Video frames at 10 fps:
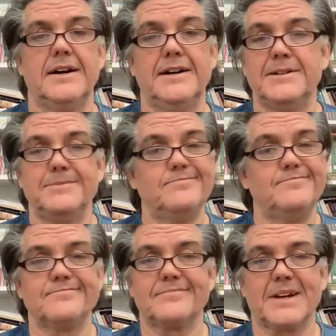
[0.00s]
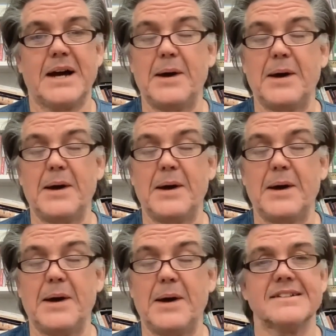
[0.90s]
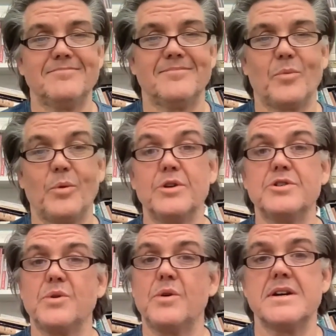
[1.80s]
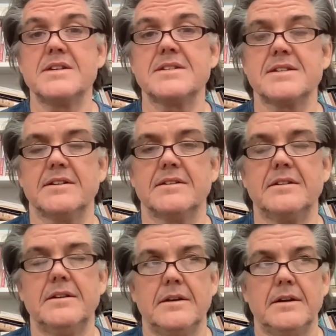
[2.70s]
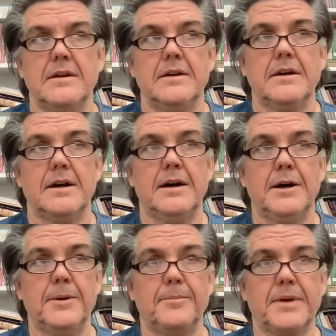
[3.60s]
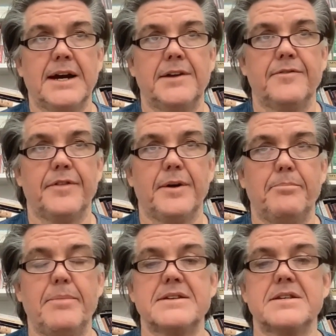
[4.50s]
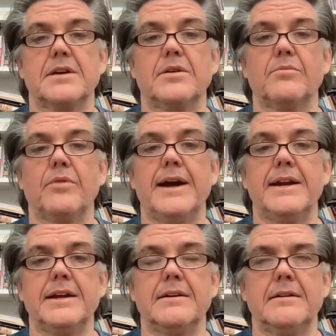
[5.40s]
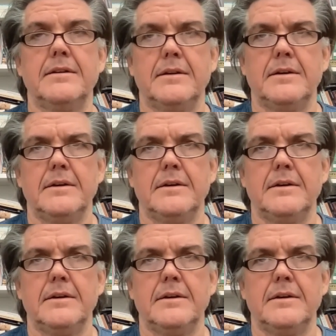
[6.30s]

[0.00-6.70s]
commas and word choice and kind of the basic writing